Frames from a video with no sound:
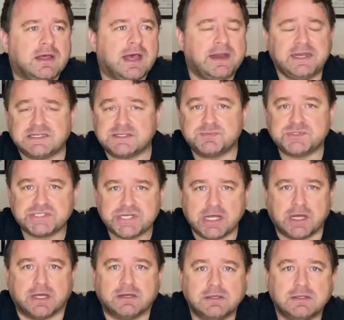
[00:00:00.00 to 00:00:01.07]
And it's
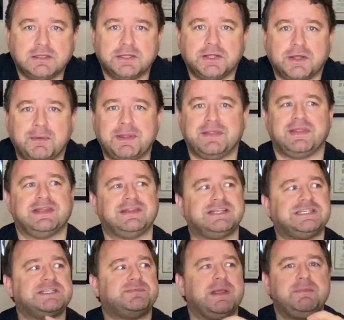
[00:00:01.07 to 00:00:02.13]
absurd. I mean,
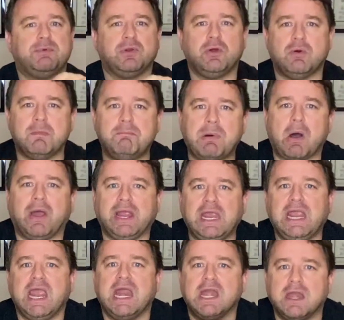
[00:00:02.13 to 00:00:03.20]
this is people who are
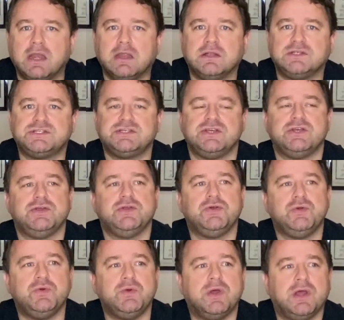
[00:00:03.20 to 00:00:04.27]
buying in
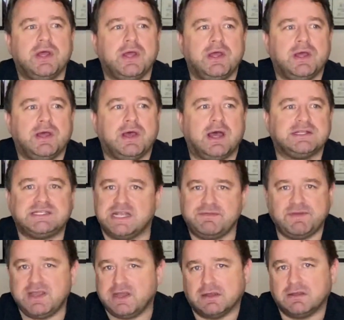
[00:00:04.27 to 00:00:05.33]
to
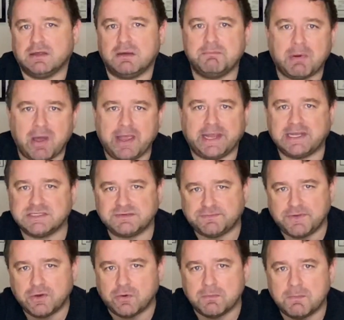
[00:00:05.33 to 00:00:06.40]
TV and buying into
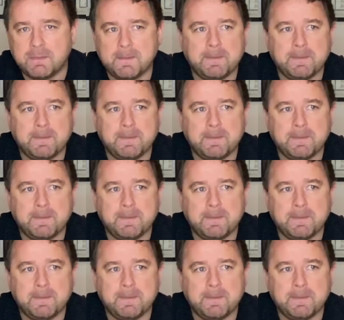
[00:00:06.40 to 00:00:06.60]
film.